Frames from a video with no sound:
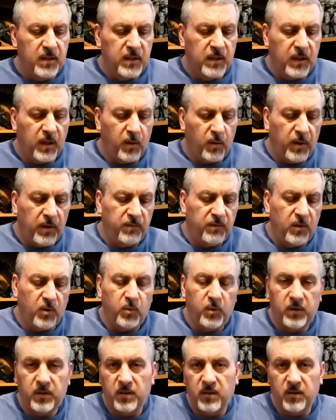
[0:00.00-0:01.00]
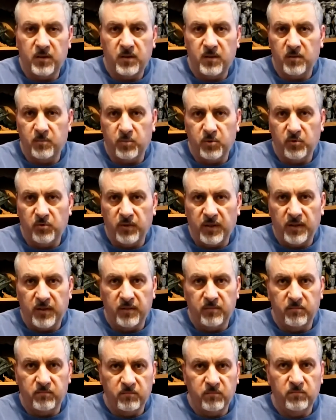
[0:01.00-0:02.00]
I know what the Blu-ray,
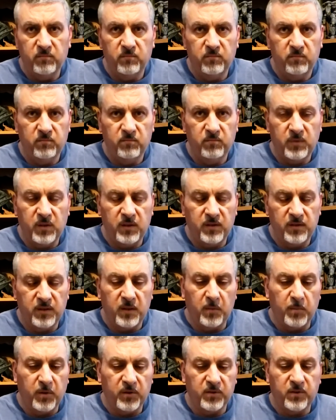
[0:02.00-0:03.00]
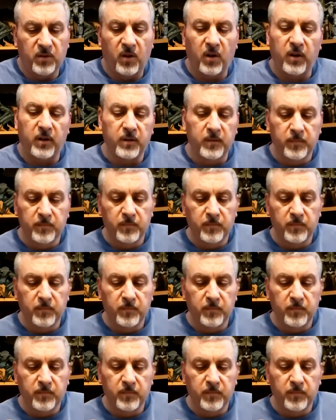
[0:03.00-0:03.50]
the Steelbooks are.